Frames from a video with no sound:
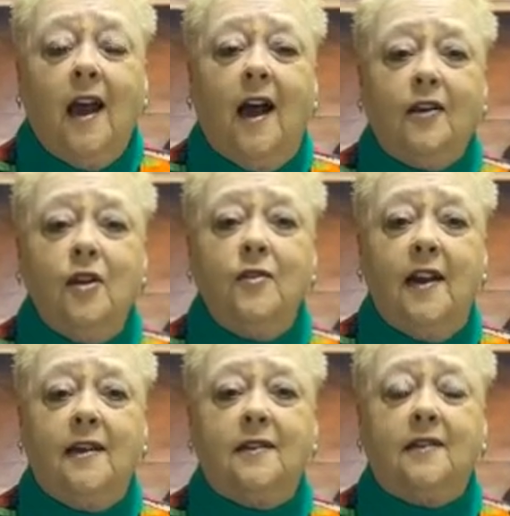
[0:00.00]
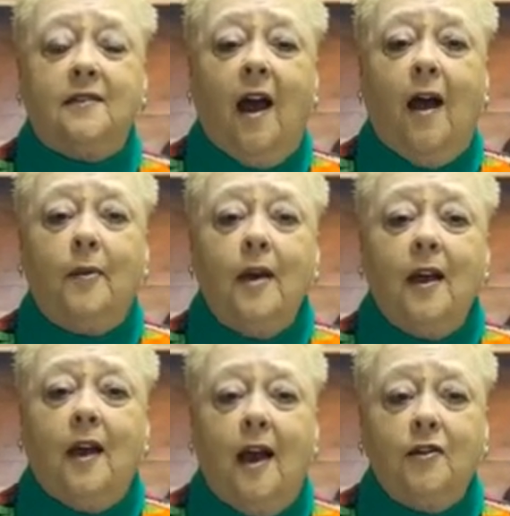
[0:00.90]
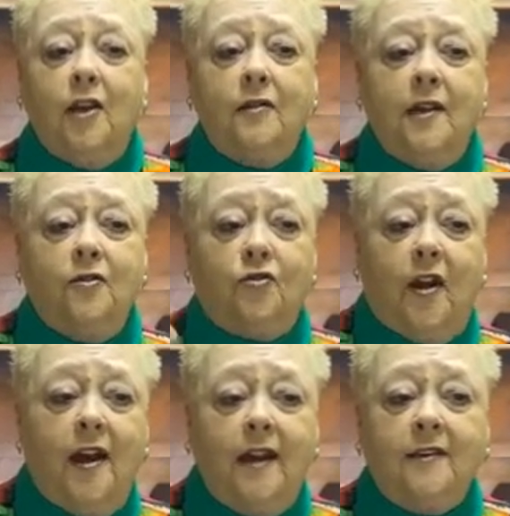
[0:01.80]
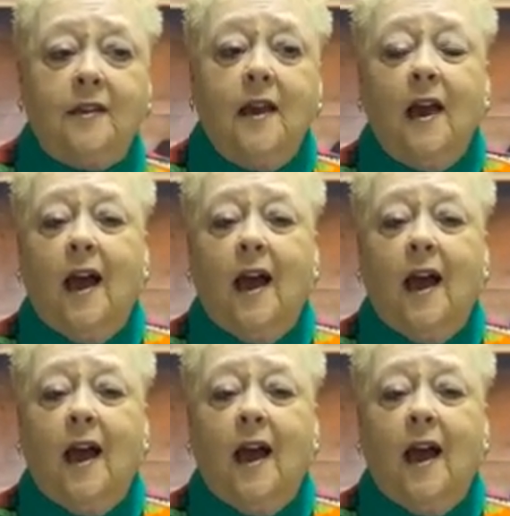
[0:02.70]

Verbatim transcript: Uh, you need to stop uh, using drugs.